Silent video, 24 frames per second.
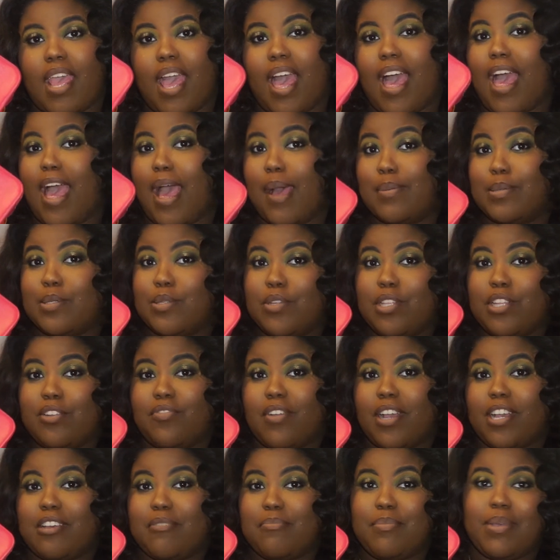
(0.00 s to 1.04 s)
absolutely
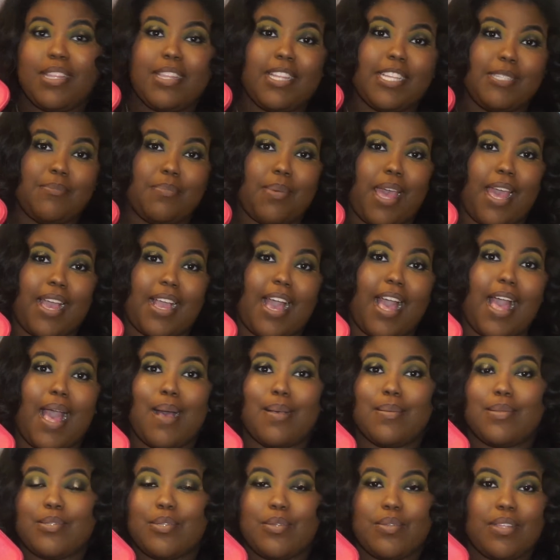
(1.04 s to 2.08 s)
recommend this bag. I
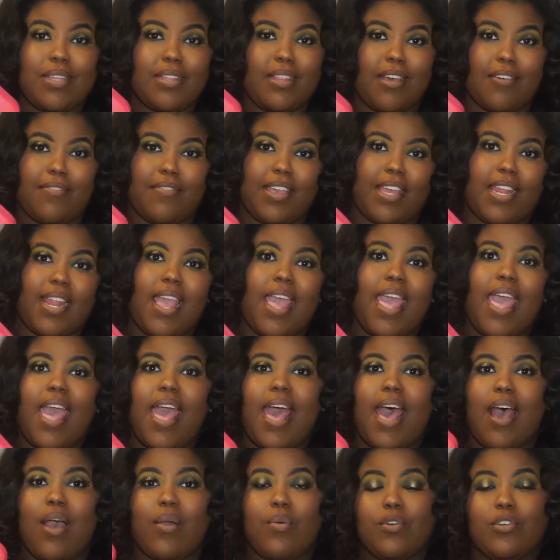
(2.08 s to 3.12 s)
absolutely love it.
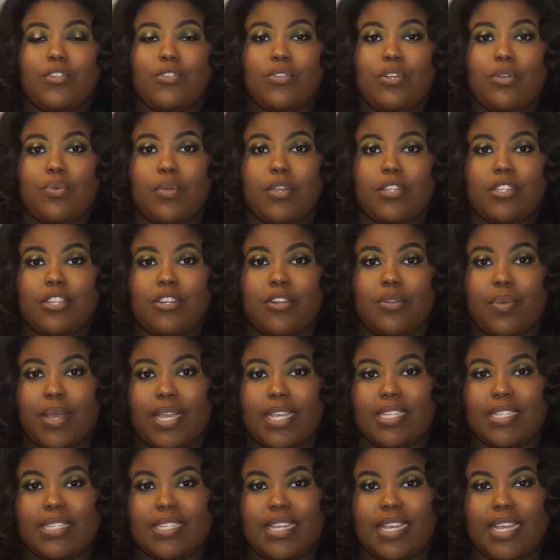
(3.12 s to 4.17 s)
I will do a worth it or
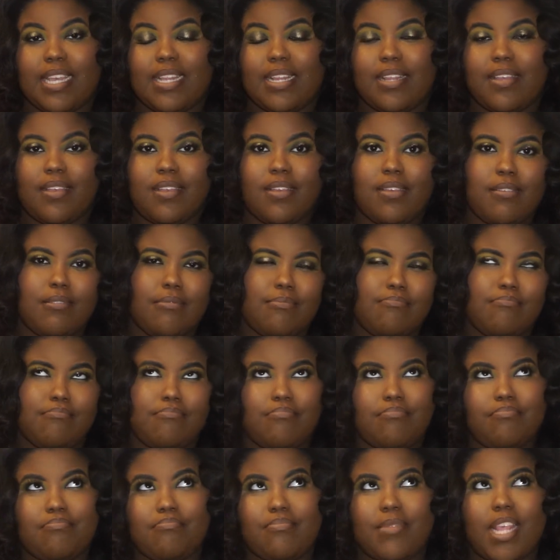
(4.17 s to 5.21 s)
wasted
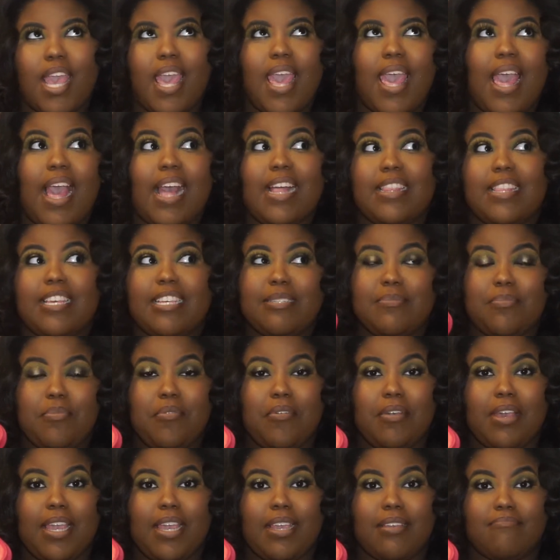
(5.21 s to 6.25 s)
at this
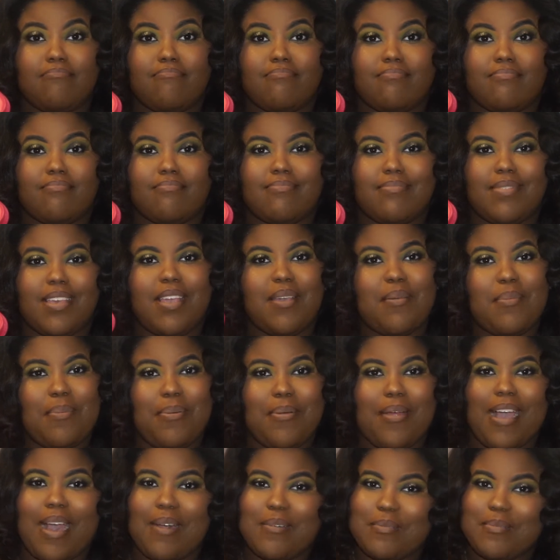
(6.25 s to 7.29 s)
point,
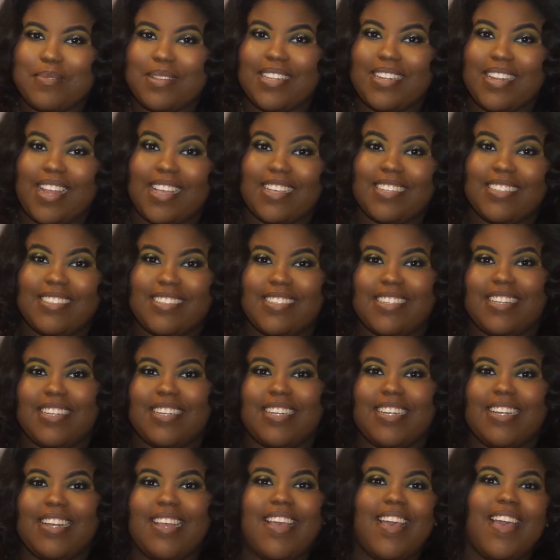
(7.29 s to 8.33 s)
probably next
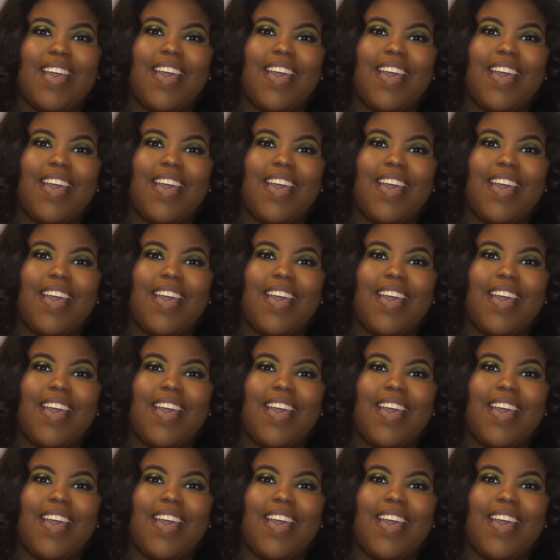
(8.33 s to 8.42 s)
year.